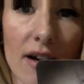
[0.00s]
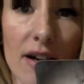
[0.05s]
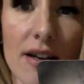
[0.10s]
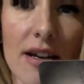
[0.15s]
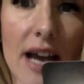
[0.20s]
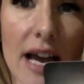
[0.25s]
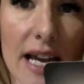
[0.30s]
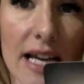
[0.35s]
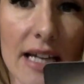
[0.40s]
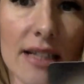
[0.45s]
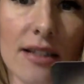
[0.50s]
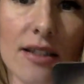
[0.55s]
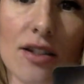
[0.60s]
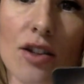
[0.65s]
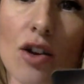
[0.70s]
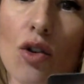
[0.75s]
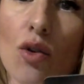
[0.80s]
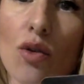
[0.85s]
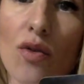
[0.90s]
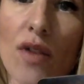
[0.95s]
night.
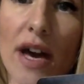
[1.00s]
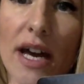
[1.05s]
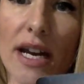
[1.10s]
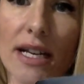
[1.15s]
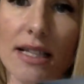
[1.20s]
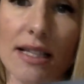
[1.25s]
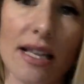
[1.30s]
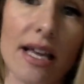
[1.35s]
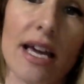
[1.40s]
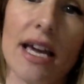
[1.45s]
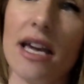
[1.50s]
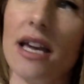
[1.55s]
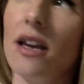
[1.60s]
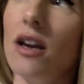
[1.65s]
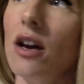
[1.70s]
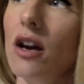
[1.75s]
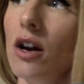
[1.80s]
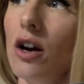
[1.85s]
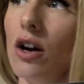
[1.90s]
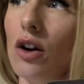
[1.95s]
So that is
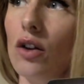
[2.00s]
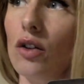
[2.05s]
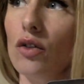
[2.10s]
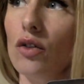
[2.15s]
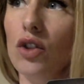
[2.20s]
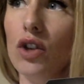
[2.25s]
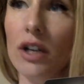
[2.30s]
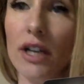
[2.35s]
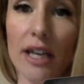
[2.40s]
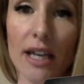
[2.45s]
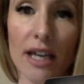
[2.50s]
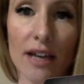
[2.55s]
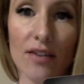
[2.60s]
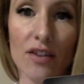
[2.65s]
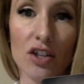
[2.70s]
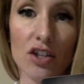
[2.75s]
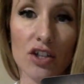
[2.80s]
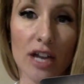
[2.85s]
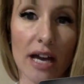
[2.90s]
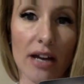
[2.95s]
like looking at
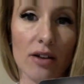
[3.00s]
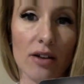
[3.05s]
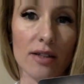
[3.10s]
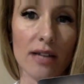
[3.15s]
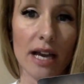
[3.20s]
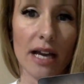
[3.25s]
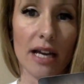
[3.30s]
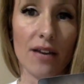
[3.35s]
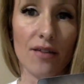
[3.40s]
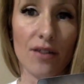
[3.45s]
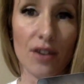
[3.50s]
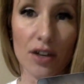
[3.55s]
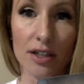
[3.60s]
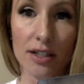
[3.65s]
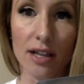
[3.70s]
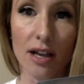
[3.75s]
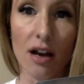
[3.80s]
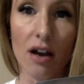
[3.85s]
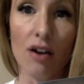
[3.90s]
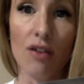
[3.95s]
the shadow side of
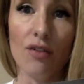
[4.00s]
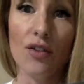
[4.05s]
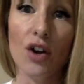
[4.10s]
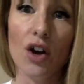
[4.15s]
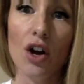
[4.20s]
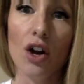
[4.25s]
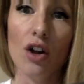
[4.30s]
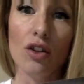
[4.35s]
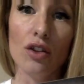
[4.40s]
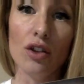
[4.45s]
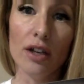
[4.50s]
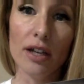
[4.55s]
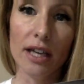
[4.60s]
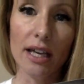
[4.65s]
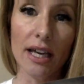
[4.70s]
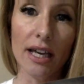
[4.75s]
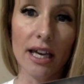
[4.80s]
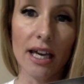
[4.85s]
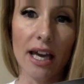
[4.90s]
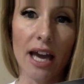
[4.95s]
yourself,
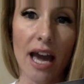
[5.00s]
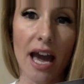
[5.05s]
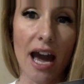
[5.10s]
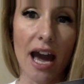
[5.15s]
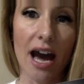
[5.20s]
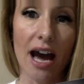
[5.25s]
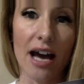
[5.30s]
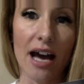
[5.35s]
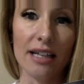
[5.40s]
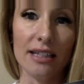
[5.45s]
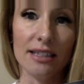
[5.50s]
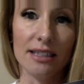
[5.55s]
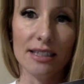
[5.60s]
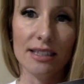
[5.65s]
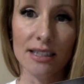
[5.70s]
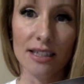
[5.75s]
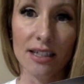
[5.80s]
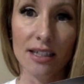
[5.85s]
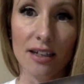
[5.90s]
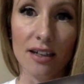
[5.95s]
looking at...
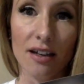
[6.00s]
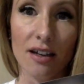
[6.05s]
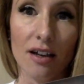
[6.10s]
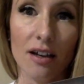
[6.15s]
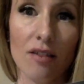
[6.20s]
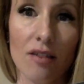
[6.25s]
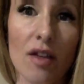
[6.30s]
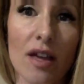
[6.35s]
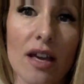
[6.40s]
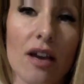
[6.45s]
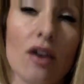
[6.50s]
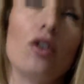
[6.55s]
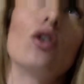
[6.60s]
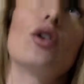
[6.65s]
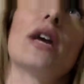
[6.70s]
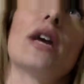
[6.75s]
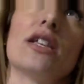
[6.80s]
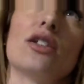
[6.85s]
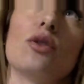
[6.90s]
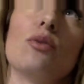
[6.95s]
Like,
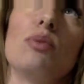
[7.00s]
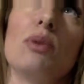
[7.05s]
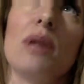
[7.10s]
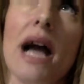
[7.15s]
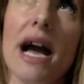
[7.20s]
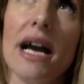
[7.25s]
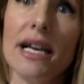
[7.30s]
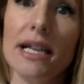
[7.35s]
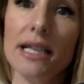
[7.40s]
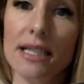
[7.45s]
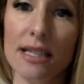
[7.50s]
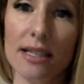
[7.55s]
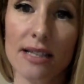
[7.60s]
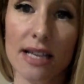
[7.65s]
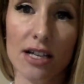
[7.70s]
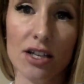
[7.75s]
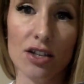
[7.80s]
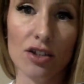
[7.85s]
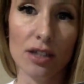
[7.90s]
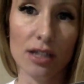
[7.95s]
okay, so black is
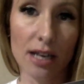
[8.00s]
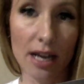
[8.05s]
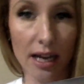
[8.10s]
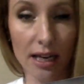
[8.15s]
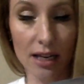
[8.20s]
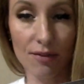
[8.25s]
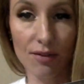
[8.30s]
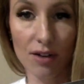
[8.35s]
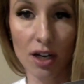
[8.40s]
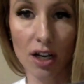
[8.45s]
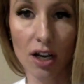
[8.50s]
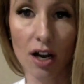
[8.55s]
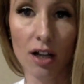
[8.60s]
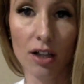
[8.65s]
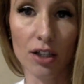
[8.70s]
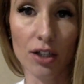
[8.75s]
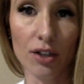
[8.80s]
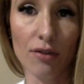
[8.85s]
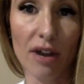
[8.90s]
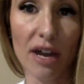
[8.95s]
essentially not even a
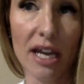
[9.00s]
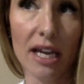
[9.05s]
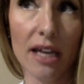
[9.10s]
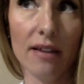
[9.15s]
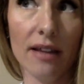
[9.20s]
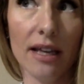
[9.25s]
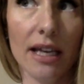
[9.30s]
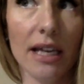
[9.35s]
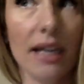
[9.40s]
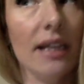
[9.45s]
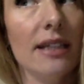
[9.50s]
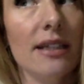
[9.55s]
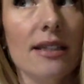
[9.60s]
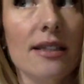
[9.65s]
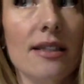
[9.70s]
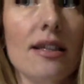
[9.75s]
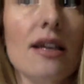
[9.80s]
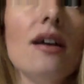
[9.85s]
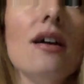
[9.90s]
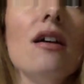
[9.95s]
color, right? Like,
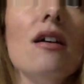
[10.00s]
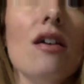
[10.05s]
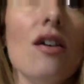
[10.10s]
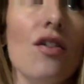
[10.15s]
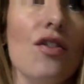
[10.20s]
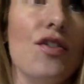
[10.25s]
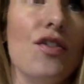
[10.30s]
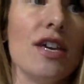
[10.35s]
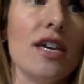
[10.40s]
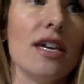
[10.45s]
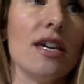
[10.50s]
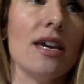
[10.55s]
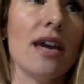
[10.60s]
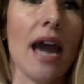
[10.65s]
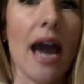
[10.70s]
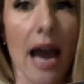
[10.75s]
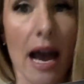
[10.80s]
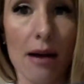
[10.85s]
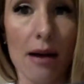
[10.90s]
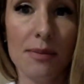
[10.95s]
it's the
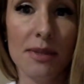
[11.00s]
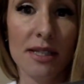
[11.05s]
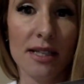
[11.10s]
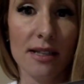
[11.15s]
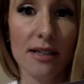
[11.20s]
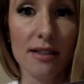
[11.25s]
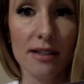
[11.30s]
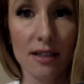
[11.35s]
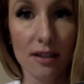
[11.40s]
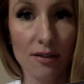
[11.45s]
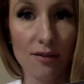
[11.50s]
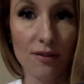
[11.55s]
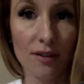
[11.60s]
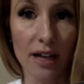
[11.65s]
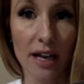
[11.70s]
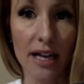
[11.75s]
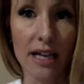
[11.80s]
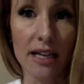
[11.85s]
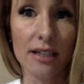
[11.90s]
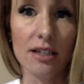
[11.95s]
absence of
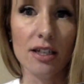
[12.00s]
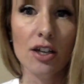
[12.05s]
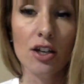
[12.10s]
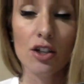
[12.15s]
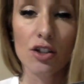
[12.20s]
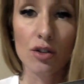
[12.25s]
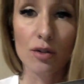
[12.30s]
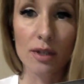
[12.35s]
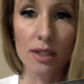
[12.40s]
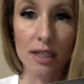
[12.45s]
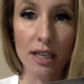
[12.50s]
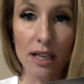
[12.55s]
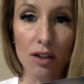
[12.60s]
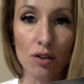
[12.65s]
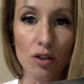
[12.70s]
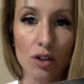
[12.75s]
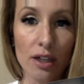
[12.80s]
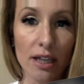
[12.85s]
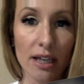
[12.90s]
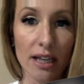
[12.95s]
light. So it's like
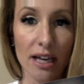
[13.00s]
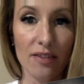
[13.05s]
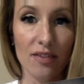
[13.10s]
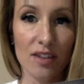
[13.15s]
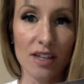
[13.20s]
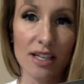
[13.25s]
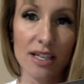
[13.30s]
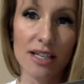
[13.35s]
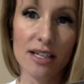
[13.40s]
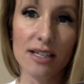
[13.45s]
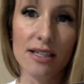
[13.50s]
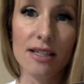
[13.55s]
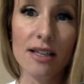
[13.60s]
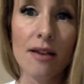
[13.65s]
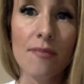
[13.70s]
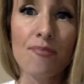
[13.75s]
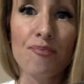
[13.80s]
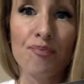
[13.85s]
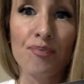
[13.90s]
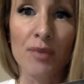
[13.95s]
looking at these,
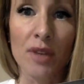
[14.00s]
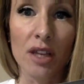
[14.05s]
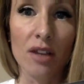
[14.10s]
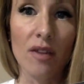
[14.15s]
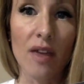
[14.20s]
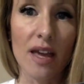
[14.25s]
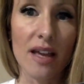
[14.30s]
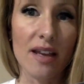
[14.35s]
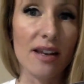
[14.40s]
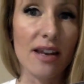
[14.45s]
like,